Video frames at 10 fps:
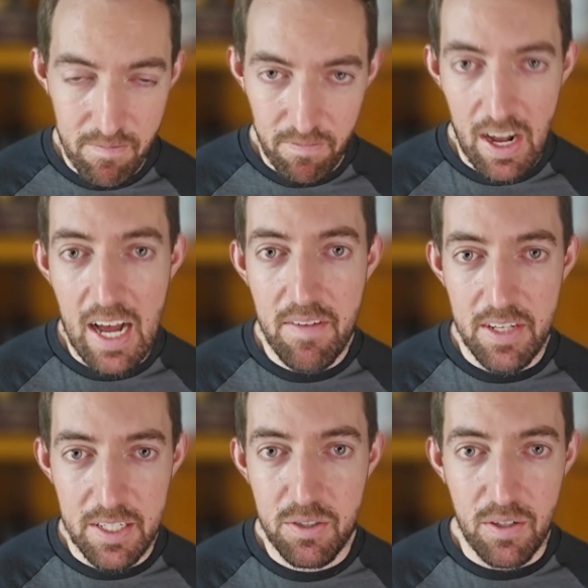5
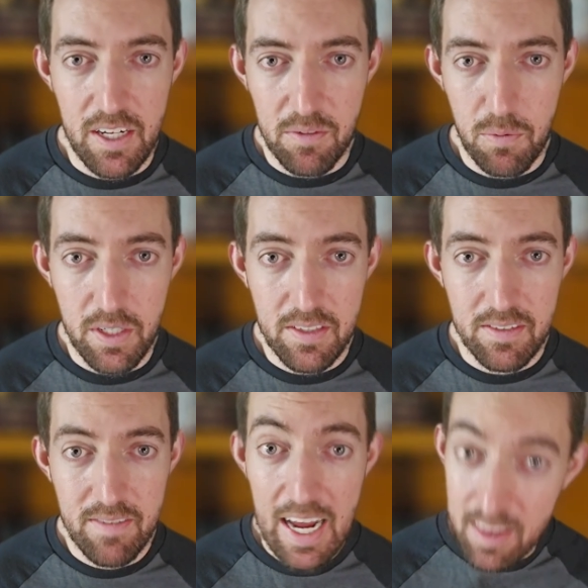additional health
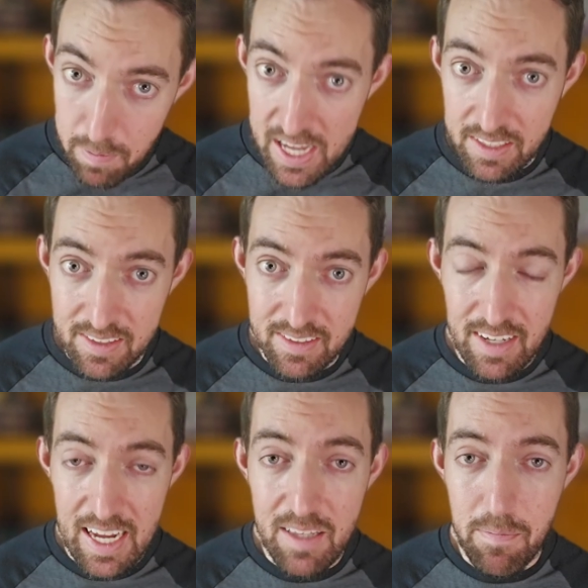points at the base.
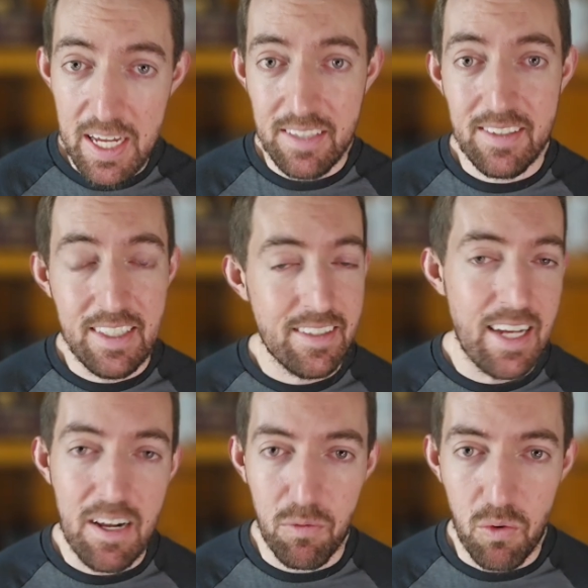At the base. It's
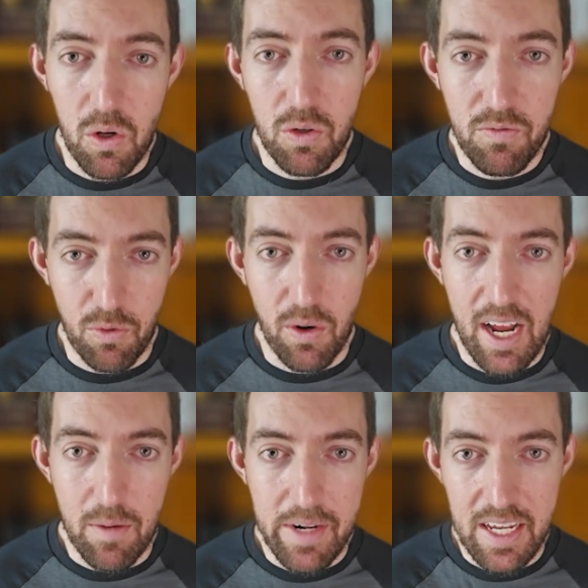not a roll for
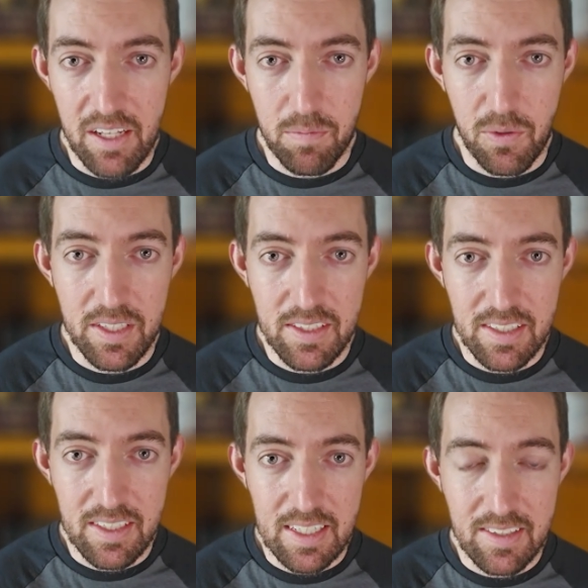how many health points
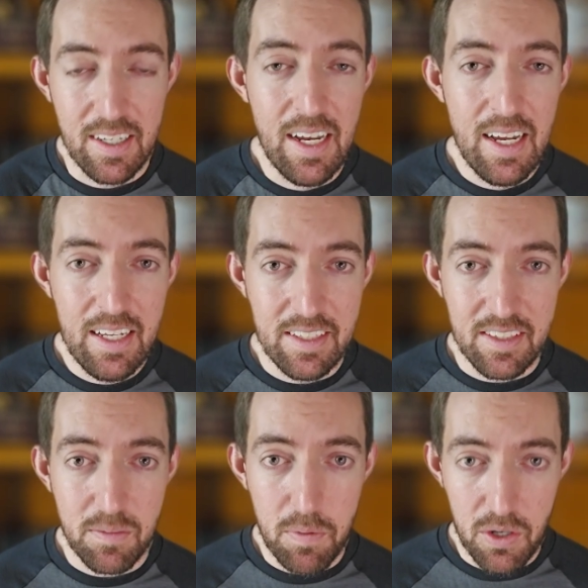is this. This
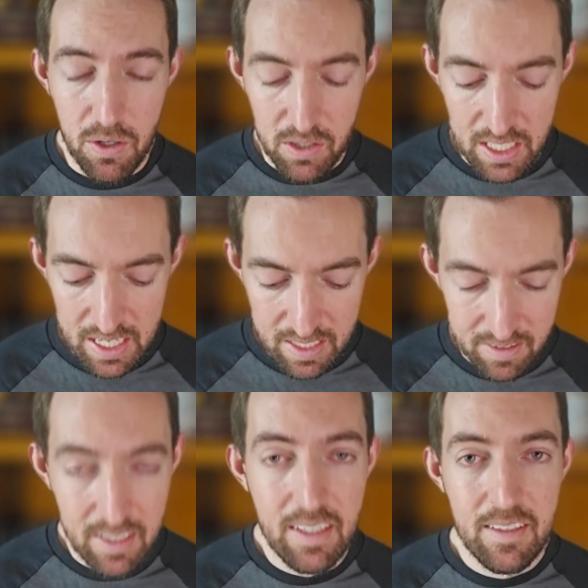is purely
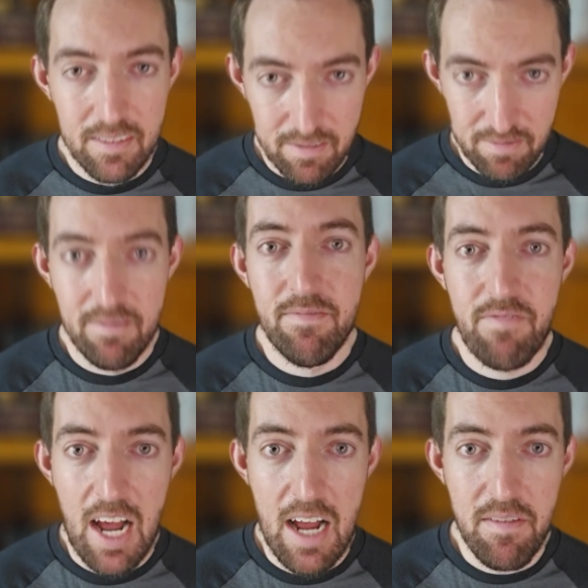
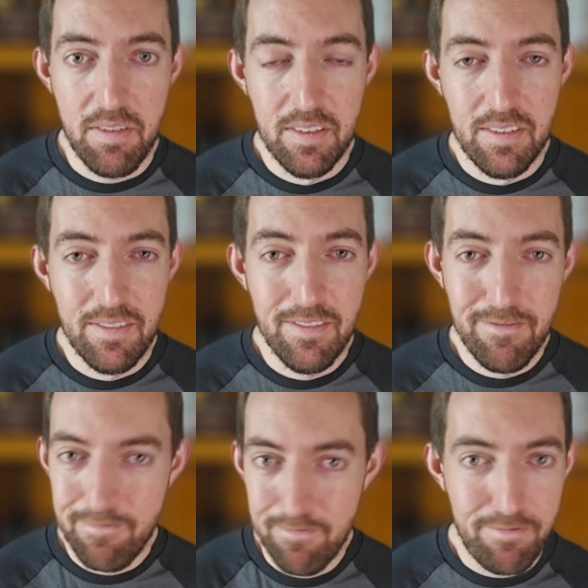5.
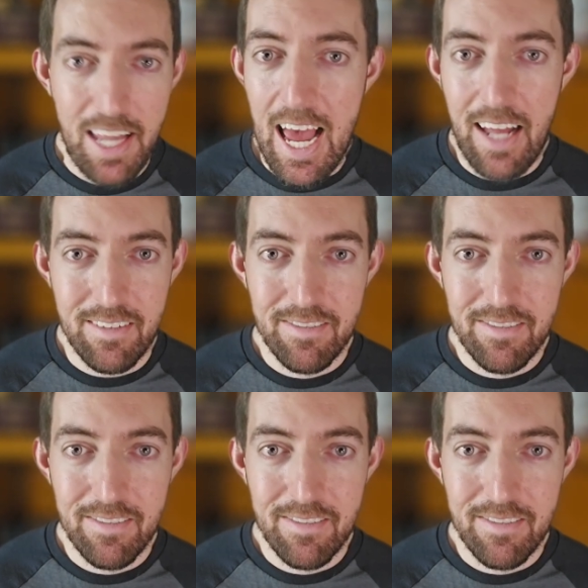Flat.